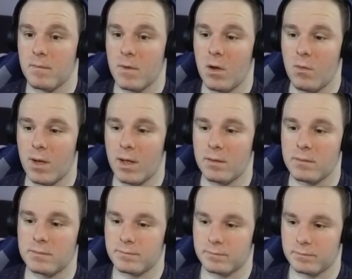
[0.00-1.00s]
Oh well.
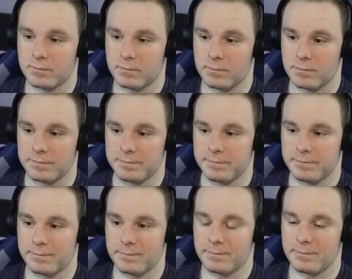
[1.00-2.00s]
That is the way to
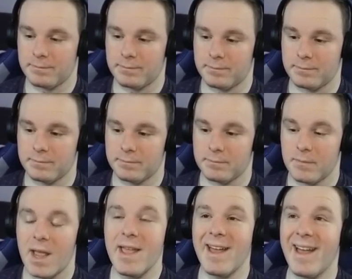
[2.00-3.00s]
store some fat.
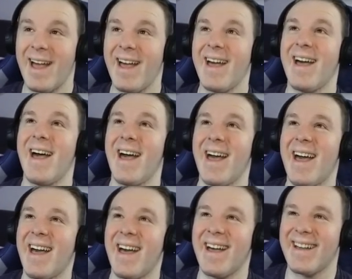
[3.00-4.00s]
The
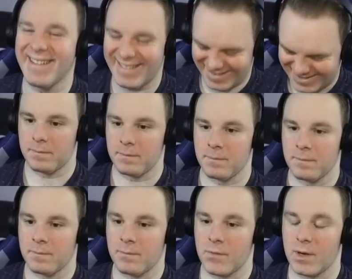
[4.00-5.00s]
winter.
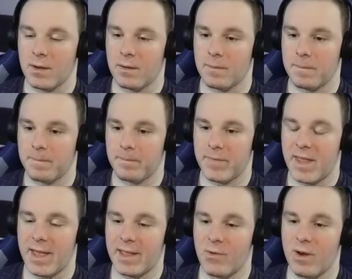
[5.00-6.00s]
Almost had him.
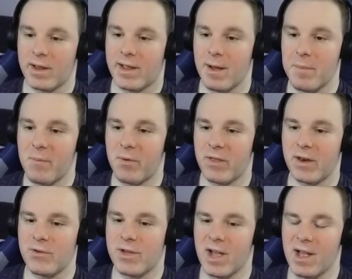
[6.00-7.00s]
Yeah, you want to come up with a
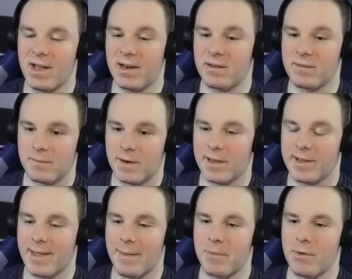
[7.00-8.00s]
new con? Because
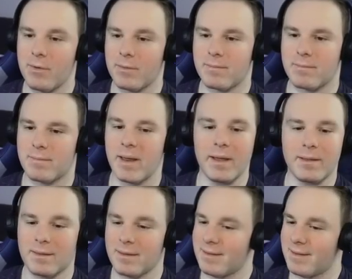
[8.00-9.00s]
that mood.
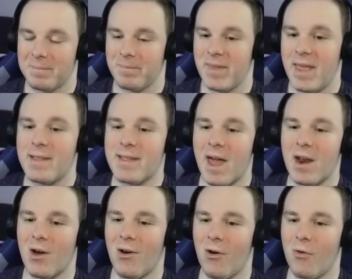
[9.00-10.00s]
He's got a
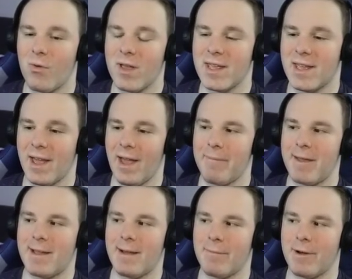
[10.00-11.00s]
whole week. I
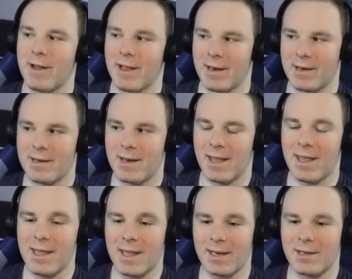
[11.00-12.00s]
mean, come on.
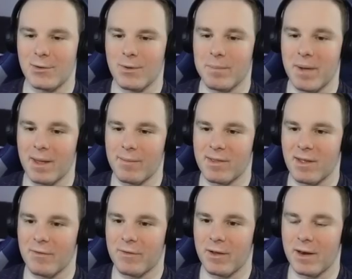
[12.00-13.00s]
He could do it by
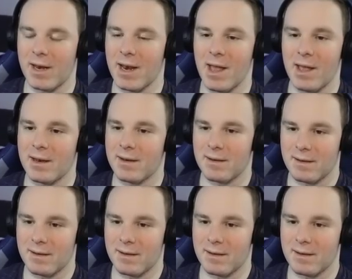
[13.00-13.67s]
himself, couldn't he not?